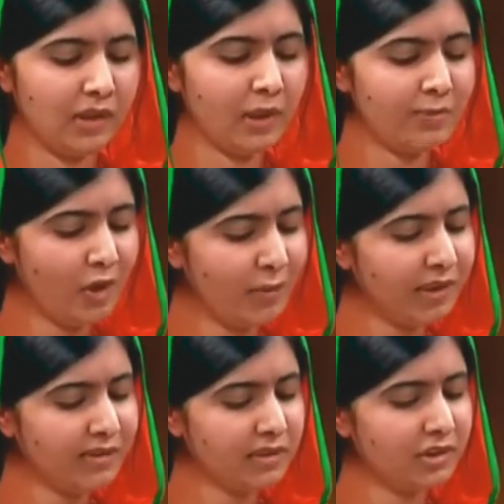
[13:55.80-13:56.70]
They
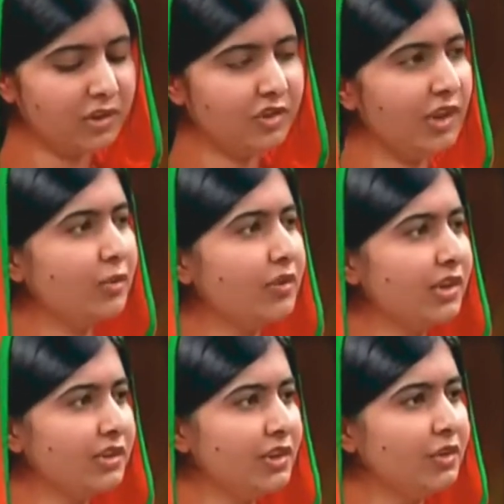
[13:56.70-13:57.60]
promised she could
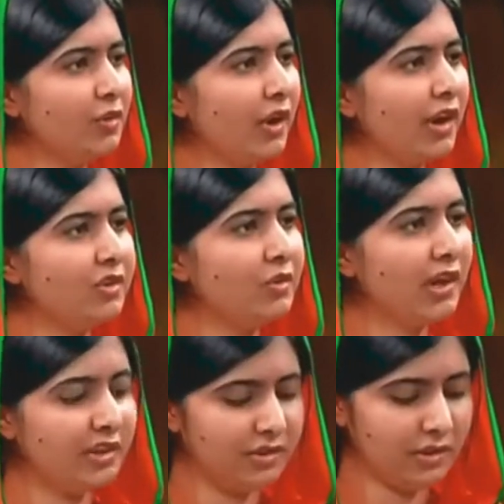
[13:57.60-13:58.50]
continue her
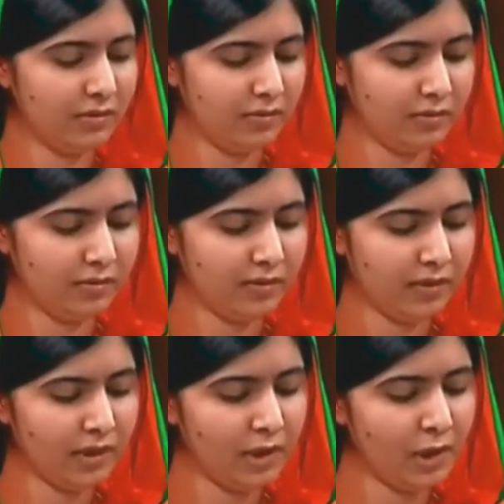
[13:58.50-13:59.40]
education.
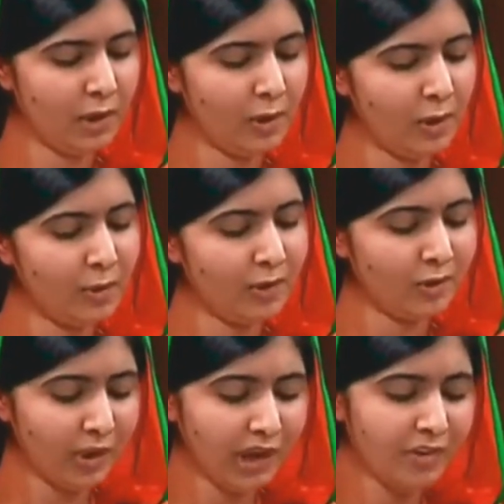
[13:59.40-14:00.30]

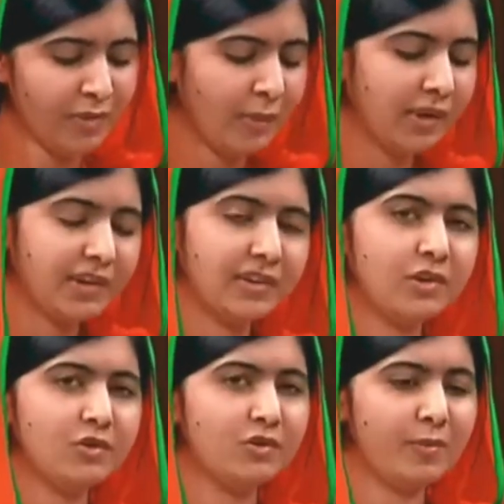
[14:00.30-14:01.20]
But when her family
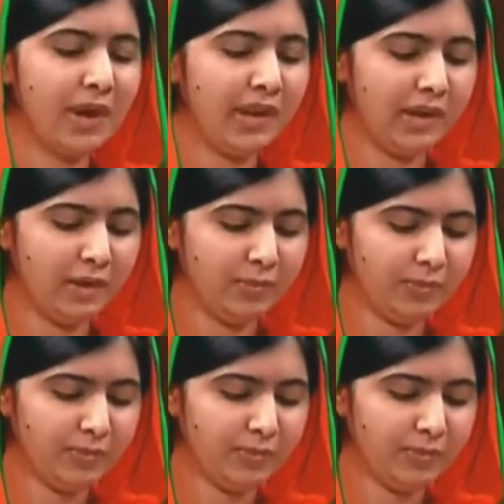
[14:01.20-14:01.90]
returned to Somalia,